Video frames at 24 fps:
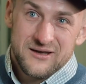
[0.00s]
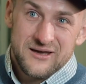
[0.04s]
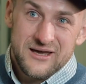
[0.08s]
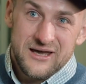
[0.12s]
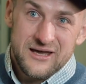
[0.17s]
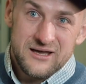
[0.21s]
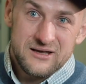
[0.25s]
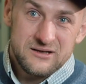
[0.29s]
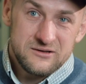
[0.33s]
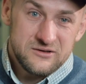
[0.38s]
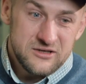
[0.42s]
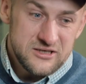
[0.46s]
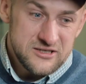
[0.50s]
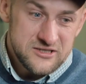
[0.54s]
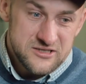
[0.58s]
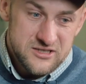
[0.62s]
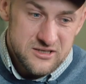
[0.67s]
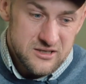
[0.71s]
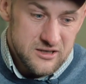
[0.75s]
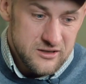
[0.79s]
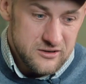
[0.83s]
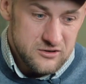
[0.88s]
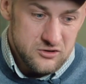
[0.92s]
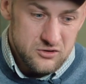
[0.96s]
and they
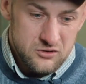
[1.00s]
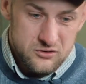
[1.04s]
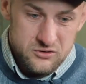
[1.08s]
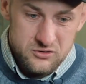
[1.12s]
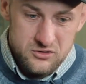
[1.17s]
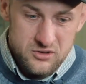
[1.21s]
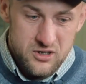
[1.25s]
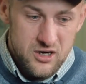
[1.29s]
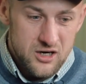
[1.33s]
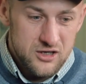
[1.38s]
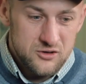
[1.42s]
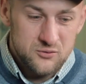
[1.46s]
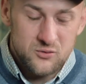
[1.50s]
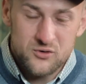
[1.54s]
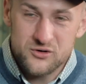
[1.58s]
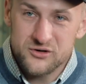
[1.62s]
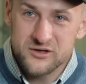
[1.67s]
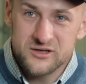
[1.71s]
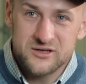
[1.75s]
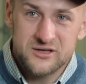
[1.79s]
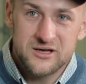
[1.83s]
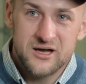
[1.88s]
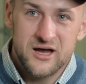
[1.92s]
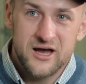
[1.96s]
see like you know you
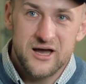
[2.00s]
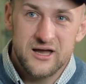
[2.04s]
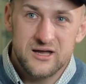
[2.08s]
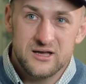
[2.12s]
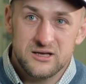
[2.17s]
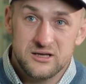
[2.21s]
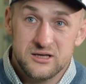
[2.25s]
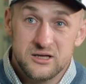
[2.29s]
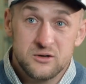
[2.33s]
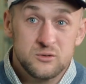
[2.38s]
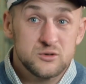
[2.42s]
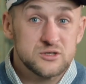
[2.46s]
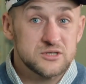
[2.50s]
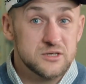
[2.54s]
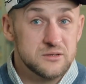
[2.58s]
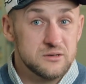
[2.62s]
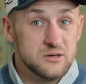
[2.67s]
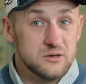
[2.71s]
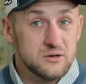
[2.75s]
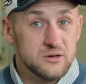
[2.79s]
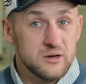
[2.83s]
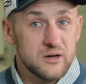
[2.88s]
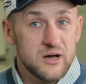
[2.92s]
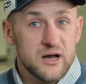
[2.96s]
hardworking guy it was
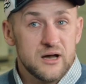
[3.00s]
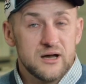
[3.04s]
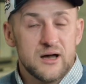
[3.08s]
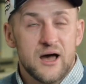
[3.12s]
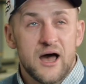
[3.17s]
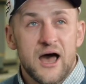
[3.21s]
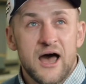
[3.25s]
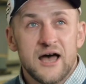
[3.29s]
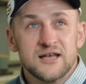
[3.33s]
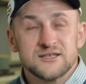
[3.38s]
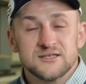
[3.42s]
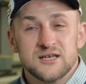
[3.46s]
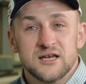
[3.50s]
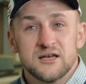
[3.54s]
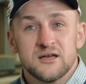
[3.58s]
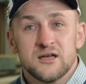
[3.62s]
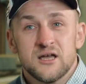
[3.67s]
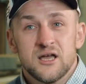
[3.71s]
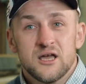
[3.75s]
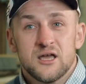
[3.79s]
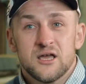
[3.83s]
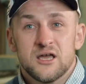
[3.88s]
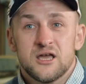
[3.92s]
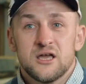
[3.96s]
a
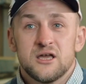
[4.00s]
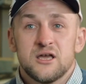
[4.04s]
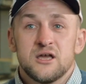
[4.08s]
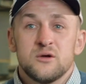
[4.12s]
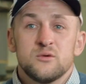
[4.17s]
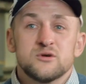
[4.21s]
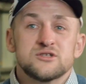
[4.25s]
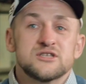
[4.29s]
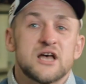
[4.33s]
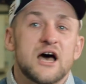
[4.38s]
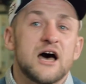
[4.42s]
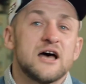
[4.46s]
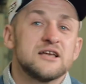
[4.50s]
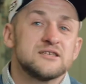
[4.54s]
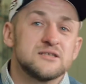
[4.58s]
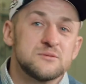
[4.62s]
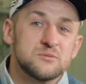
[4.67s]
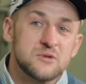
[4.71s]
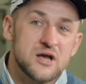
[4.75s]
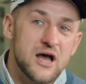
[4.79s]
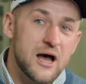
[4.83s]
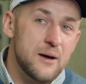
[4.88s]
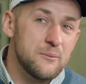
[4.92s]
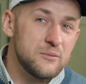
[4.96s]
Awesome, it, it, was
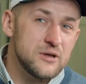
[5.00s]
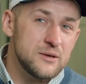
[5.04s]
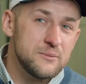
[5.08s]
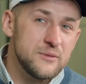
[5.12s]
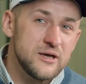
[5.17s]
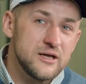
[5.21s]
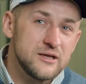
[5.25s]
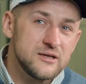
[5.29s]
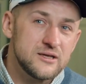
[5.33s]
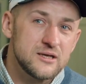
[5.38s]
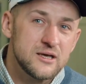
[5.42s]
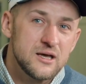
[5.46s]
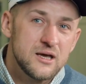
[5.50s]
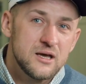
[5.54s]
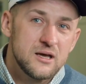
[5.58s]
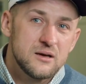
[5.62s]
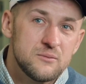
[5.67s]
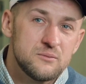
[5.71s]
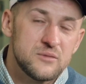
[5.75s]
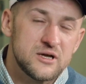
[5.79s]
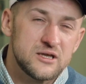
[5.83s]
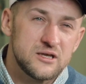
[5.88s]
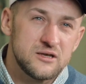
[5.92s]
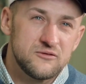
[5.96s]
awesome compliment
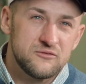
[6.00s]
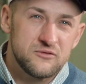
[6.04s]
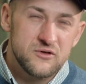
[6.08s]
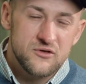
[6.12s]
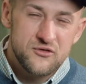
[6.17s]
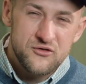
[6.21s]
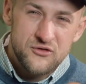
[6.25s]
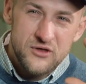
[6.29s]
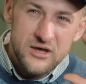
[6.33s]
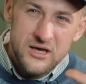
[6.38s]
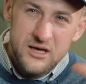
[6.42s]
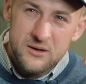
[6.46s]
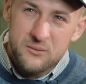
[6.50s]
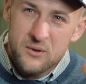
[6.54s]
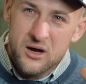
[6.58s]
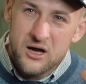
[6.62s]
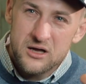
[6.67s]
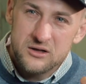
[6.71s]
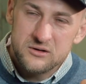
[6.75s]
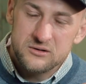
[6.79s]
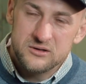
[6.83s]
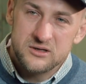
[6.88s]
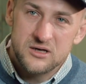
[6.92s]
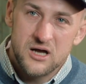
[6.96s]
but if you think
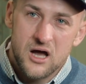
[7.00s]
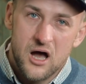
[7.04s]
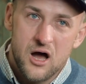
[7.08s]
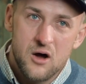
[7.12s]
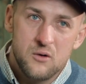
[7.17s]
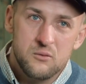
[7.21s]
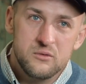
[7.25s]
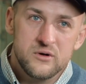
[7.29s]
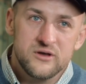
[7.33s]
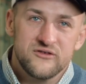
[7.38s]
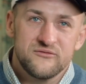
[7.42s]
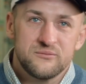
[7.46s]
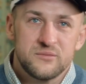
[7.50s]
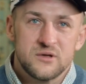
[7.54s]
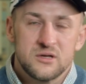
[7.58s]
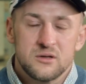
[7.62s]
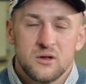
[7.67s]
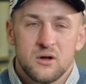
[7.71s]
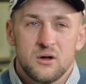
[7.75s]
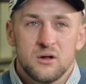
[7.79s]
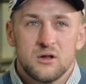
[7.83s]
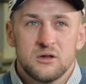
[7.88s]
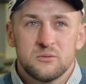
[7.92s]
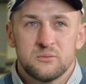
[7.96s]
about how we've
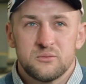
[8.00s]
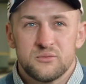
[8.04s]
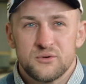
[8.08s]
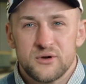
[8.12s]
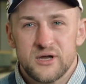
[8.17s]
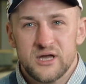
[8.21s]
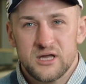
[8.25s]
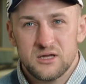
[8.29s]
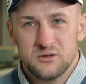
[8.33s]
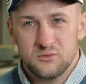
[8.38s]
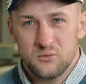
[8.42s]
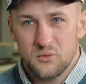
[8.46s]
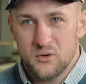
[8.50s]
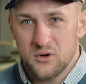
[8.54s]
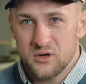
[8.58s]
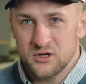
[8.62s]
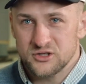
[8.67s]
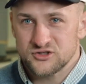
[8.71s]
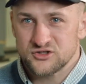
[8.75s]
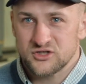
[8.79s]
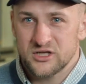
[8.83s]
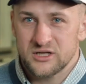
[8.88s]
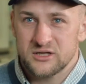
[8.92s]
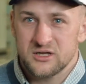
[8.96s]
been all
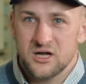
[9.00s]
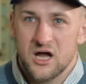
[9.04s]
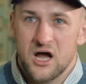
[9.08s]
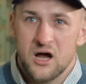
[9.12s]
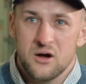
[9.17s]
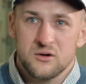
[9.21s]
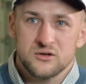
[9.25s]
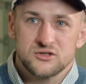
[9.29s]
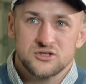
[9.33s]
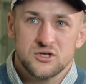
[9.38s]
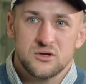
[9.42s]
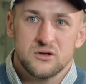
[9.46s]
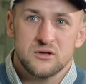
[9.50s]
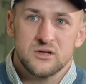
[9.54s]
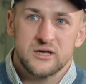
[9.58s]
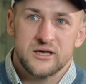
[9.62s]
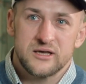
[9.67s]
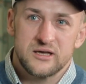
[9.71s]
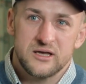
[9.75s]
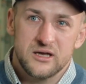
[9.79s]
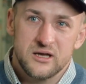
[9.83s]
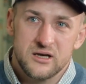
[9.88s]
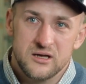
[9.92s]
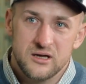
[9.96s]
brainwashed yeah. and how it's all
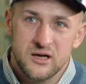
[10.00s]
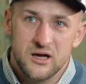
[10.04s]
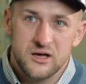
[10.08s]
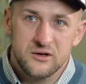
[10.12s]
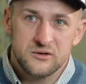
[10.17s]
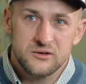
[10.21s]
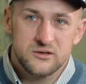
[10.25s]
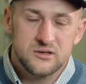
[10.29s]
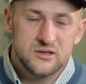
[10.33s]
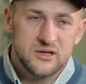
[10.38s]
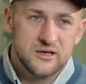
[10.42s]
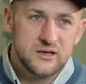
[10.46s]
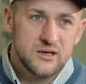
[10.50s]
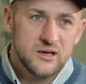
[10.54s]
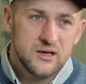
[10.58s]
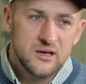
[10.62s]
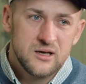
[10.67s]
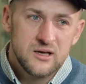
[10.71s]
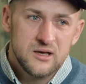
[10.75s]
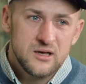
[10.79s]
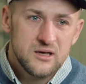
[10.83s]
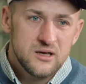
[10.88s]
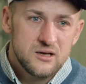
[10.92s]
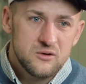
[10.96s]
like getting under you like
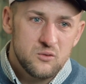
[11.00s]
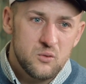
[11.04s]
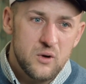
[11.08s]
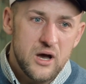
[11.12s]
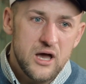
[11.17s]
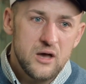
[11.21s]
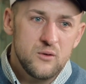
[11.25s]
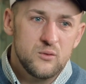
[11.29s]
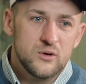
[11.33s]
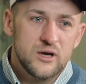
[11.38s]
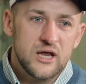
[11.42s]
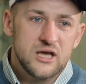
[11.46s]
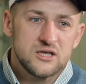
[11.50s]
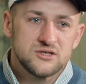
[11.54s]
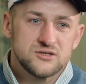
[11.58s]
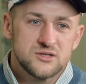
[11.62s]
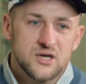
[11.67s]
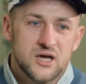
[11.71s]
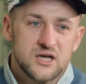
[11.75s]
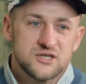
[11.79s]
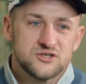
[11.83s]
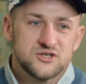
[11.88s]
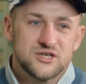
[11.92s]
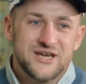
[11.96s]
why would i
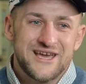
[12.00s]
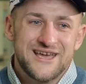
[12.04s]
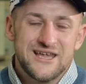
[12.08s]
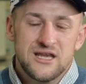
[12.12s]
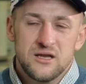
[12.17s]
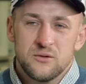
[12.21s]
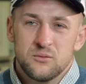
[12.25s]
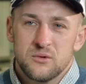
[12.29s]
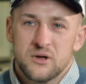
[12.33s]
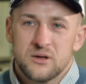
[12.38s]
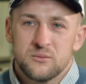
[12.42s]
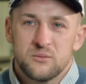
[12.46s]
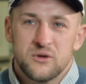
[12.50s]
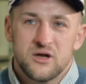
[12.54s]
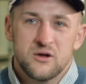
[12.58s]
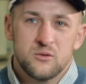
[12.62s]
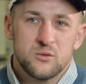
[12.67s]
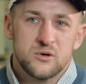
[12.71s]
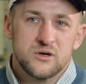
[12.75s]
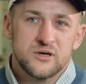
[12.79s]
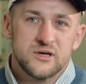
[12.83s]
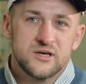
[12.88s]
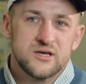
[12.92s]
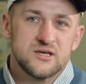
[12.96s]
judge anyone by
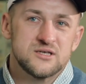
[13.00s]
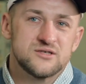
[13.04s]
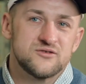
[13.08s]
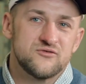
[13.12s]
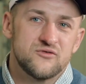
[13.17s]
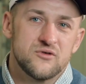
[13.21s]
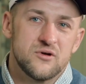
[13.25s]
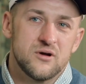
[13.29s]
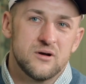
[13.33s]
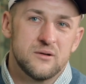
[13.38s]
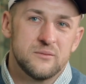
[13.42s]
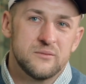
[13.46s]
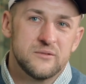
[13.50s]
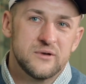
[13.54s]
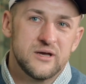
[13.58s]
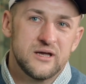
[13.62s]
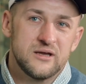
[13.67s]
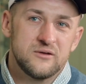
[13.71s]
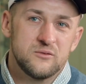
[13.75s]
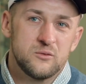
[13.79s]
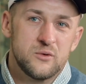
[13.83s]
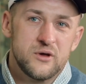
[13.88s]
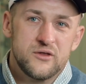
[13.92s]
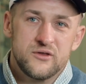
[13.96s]
where he's from
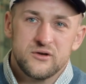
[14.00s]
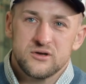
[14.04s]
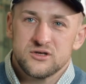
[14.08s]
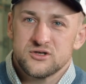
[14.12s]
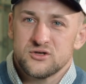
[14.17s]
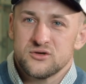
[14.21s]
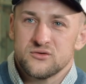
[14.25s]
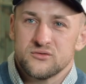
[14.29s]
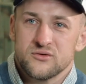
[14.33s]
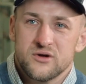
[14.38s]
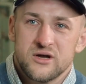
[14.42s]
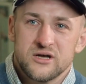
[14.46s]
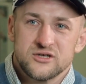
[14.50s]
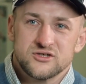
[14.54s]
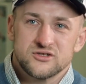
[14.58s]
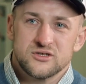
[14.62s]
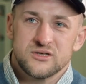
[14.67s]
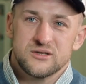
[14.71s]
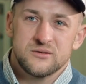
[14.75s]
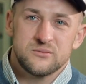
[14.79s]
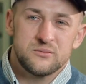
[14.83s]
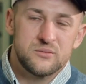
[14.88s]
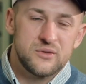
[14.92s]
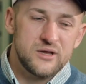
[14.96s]
and whether he's
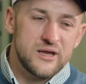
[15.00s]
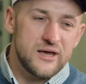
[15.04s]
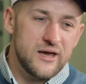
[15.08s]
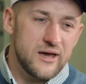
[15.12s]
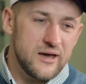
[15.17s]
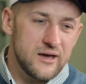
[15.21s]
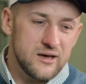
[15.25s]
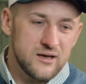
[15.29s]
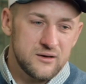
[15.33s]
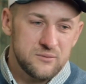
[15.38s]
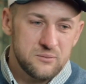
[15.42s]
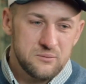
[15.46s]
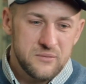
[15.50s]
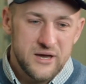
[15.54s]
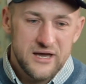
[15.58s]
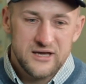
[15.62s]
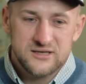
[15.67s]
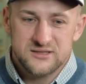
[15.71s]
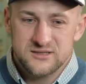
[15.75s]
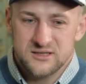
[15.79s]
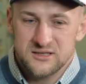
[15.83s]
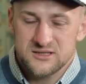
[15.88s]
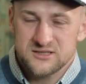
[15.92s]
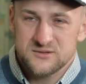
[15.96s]
russian black
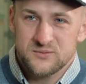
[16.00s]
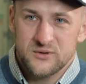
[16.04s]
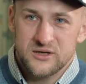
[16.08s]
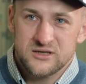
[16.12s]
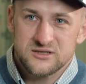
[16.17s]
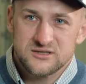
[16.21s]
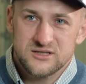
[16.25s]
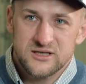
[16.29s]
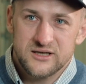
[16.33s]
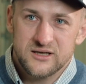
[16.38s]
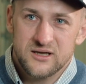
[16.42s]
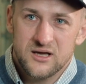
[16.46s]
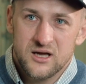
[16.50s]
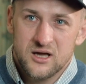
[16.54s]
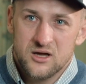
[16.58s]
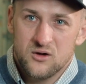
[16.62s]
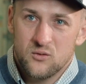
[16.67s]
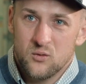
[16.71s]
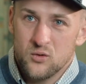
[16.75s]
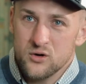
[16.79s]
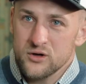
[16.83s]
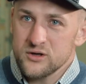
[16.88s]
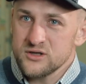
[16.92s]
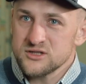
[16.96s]
mexican spanish like
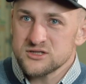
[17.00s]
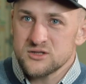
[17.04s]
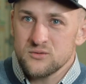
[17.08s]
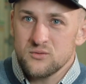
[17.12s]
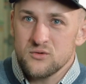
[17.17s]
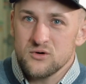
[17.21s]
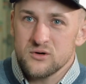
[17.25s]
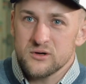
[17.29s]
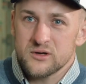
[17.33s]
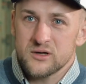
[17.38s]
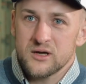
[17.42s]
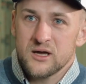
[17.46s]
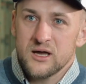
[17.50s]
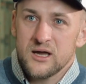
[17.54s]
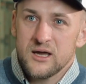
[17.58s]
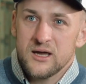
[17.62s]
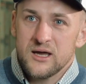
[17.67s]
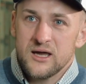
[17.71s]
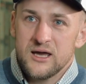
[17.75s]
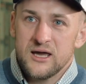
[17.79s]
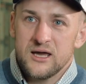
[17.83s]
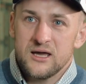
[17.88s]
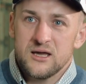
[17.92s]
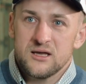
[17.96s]
work is a work
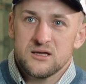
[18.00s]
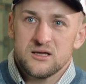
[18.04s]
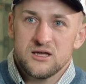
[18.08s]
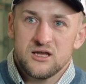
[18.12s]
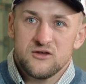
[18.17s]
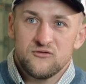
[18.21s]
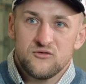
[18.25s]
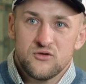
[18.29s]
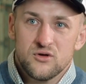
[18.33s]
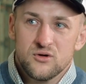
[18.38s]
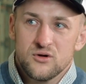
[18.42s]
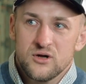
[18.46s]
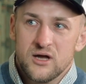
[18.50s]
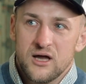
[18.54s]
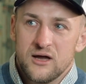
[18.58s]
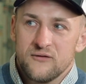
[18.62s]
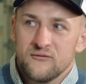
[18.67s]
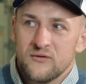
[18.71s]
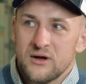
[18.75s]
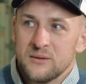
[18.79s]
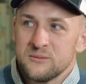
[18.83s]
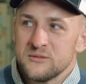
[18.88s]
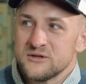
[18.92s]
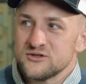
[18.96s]
and if you
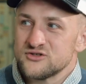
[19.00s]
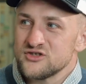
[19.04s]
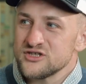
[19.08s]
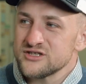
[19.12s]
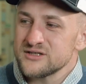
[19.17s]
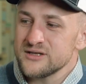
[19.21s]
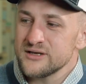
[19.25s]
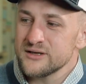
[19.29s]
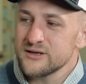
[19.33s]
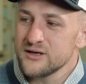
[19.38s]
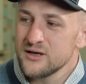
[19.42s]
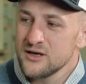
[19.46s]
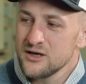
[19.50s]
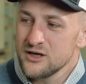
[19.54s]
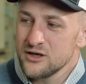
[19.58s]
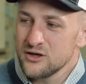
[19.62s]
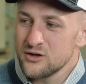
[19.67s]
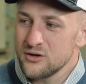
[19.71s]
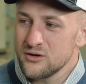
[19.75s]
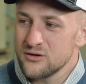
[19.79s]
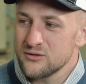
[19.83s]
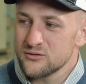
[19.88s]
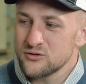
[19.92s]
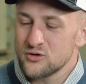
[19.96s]
have i mean just like
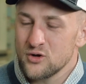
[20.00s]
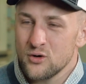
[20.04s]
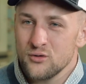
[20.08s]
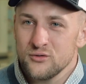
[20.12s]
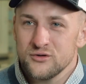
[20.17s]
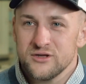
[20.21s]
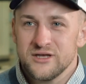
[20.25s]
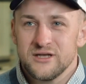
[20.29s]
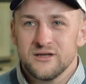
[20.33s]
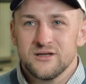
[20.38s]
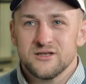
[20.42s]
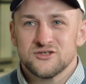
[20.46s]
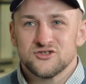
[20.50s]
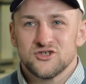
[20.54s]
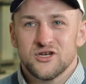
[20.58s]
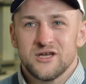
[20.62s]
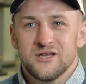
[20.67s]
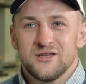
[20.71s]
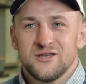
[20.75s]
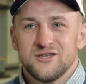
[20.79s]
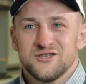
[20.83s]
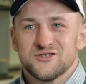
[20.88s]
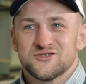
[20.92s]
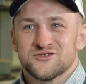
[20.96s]
you know don't eat a
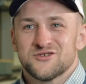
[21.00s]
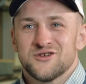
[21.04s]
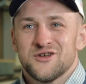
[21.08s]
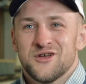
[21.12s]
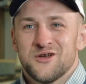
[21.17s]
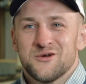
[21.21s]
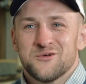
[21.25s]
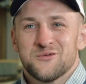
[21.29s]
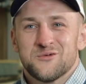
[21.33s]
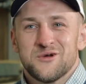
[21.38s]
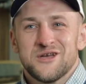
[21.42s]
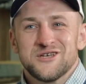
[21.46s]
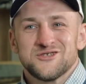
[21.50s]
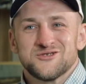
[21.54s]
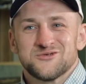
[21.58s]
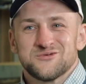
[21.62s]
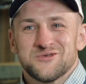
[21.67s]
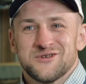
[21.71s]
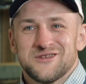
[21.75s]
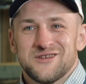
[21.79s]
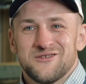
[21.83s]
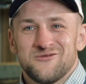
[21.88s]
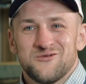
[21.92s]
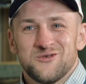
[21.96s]
chinese
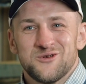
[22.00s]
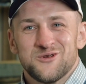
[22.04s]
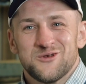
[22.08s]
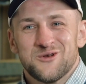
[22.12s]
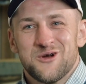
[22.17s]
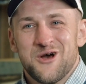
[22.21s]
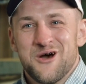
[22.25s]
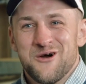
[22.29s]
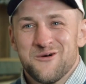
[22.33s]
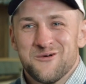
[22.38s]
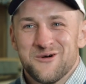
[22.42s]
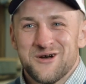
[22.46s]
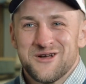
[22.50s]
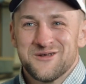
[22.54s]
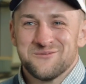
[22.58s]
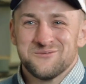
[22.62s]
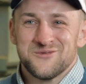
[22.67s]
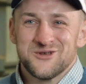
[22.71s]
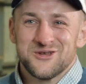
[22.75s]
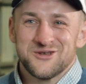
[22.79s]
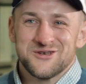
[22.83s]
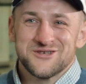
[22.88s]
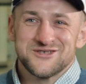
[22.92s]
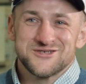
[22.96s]
restaurant if you don't want to
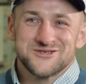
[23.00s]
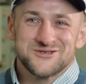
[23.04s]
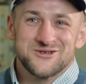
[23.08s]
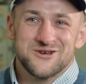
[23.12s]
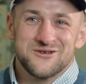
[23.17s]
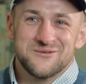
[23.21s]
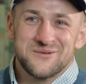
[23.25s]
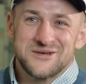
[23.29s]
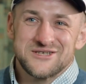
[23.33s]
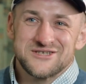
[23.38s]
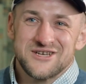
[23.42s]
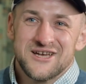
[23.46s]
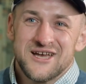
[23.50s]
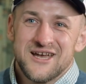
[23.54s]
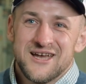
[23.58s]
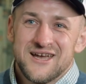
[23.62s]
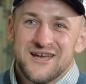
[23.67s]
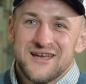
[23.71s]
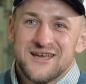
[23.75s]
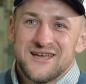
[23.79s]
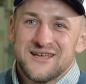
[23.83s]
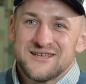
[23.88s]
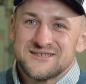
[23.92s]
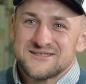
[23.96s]
be served exactly.